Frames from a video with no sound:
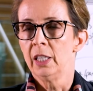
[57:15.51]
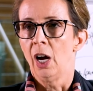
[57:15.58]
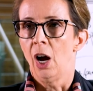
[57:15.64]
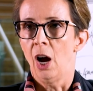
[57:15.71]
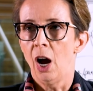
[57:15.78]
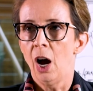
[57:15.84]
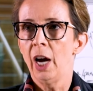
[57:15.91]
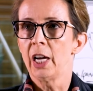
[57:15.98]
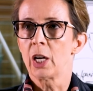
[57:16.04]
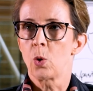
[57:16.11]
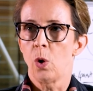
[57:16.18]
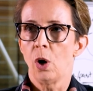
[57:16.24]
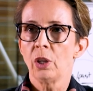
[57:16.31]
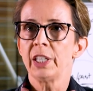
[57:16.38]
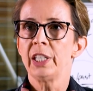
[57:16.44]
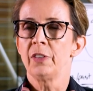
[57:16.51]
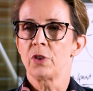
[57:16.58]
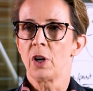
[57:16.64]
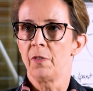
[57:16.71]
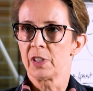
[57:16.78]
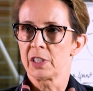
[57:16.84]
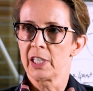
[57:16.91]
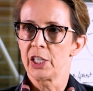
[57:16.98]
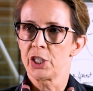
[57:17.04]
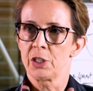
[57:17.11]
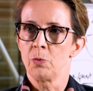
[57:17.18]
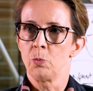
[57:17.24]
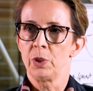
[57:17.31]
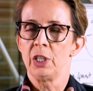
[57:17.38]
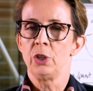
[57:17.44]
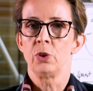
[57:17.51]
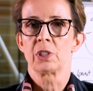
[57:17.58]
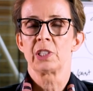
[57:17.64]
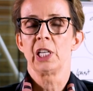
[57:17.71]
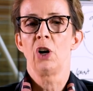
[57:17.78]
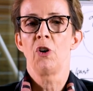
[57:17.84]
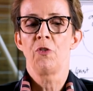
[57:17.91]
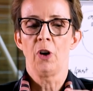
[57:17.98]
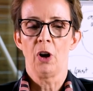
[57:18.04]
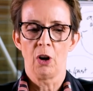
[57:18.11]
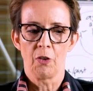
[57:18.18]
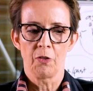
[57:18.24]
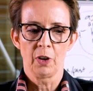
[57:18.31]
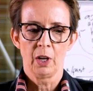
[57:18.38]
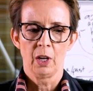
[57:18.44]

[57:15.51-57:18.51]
a higher quality of conversation within yourself of,